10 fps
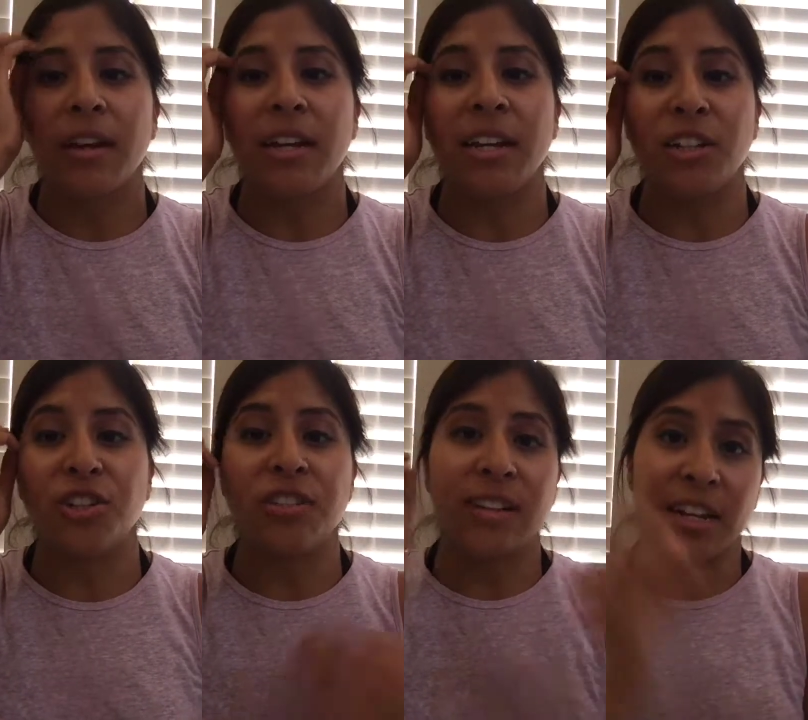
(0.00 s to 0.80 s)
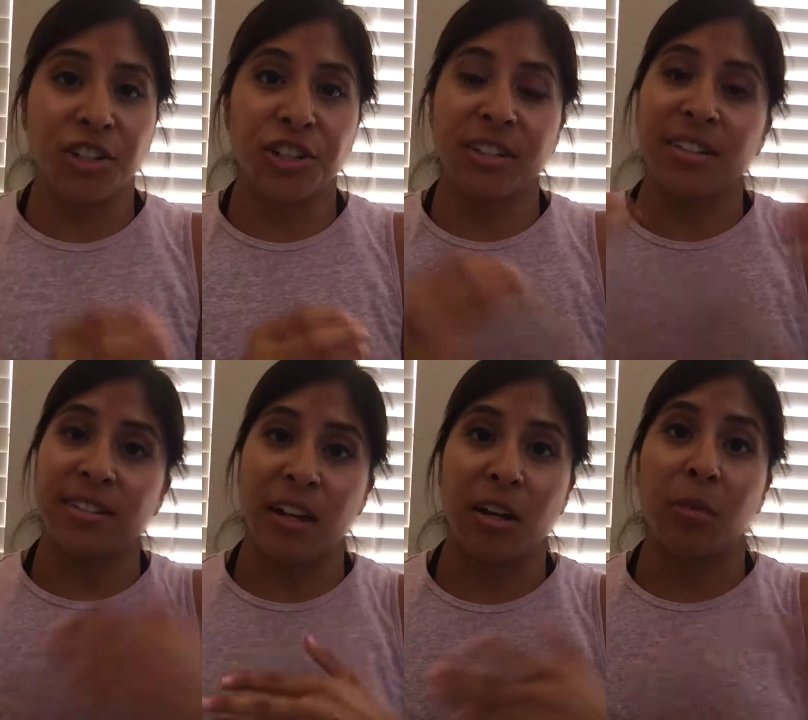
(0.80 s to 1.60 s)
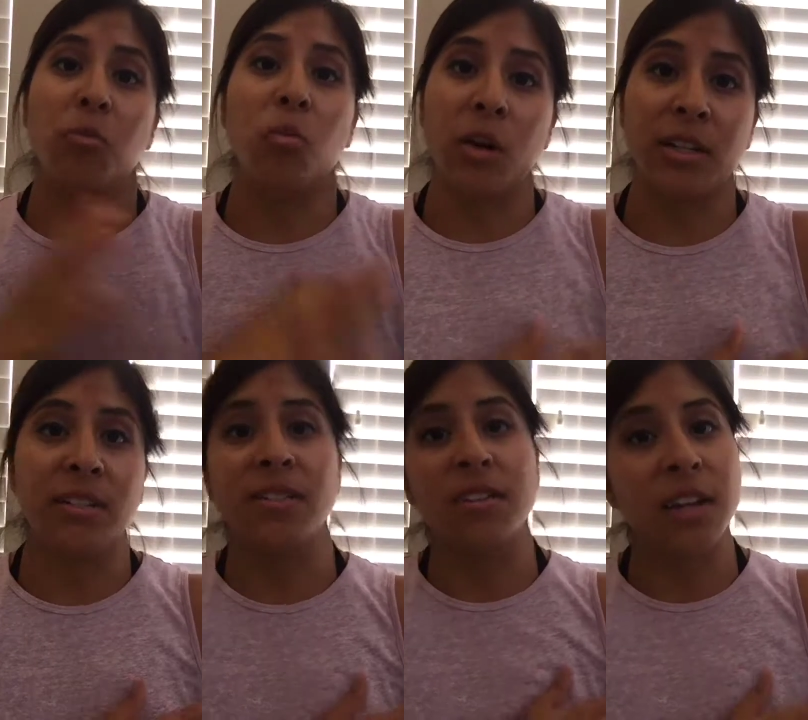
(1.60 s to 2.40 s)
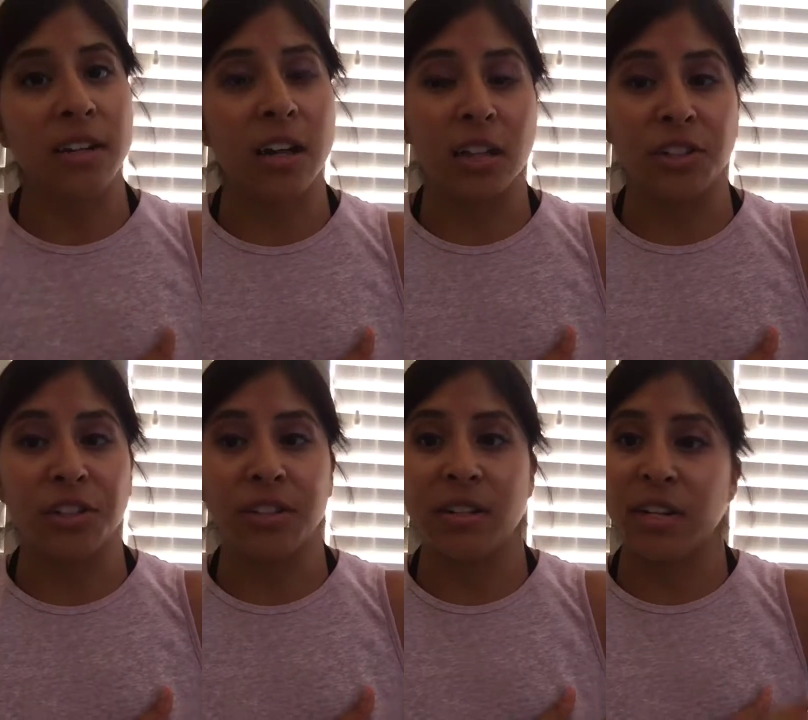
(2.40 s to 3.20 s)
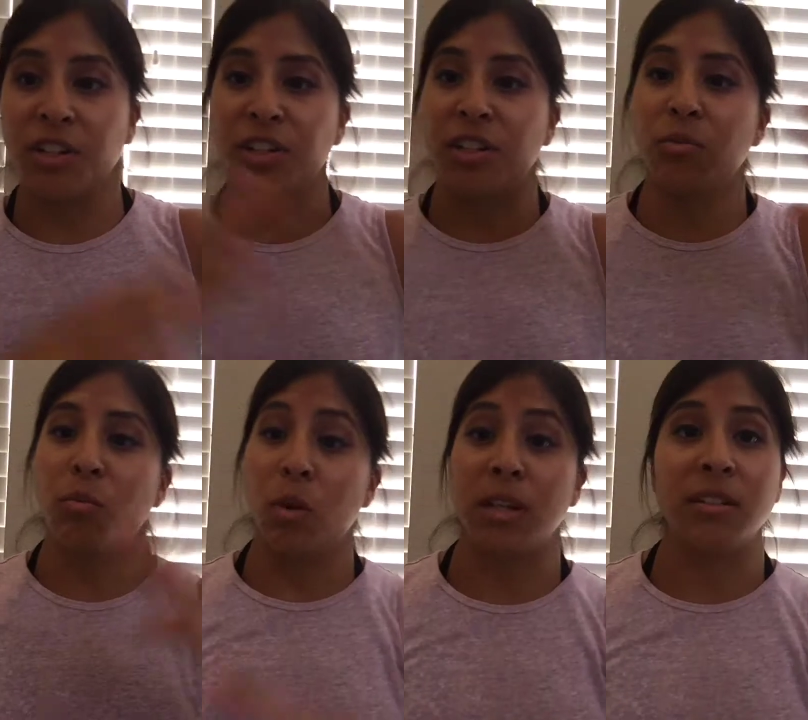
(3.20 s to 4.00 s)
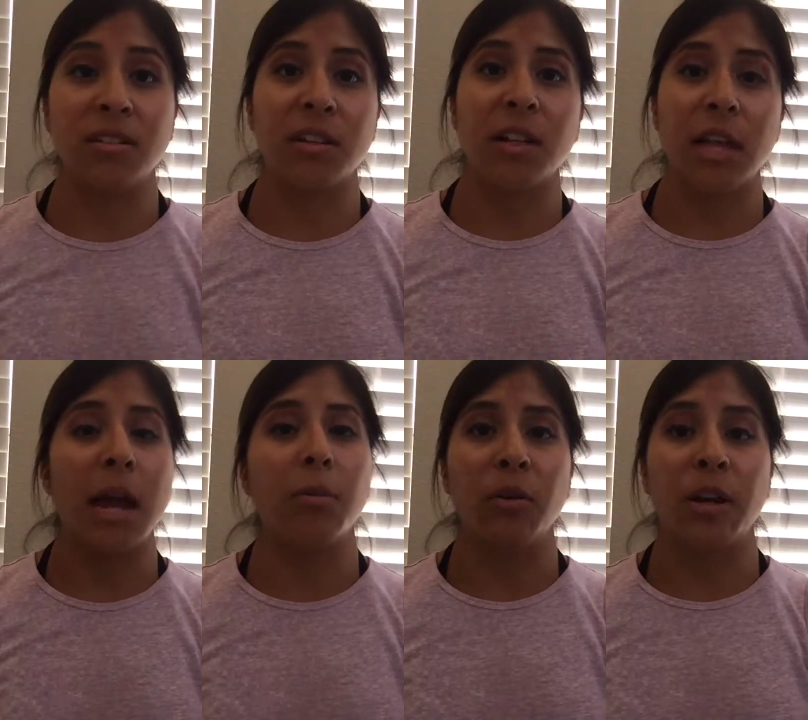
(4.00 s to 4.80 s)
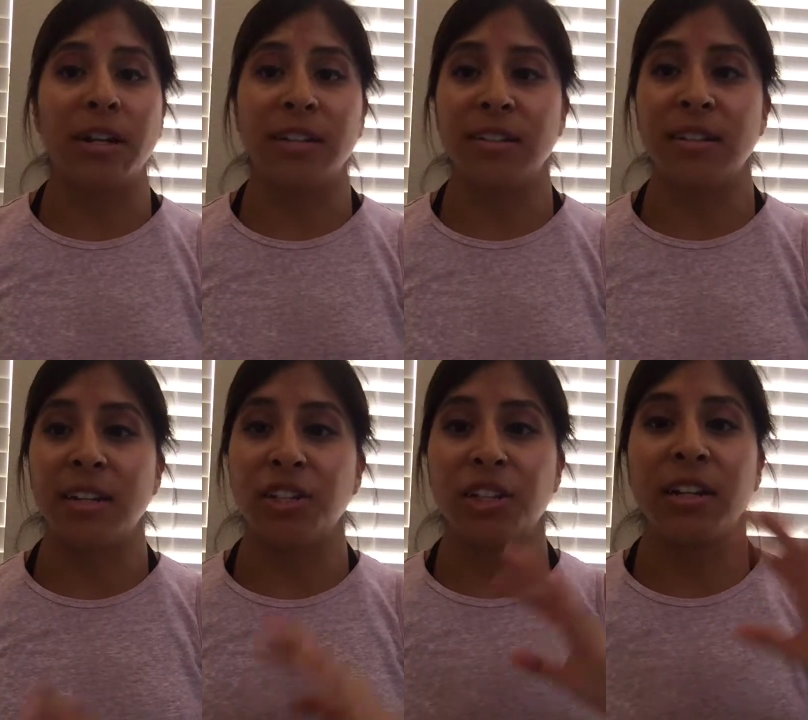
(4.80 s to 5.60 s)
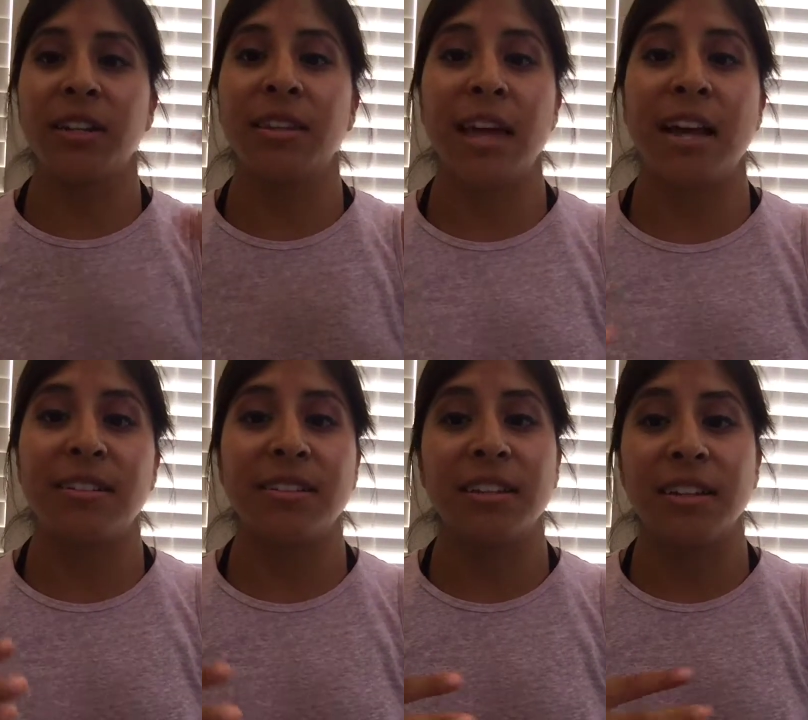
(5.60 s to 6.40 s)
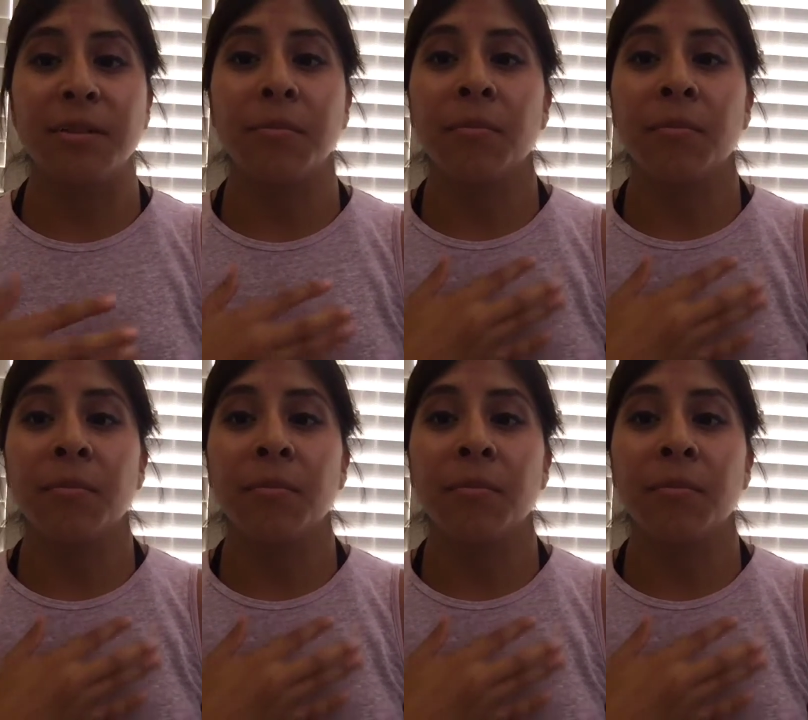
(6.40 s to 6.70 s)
Each station is set up. One is a technology station, one is a collaborating station, and lastly,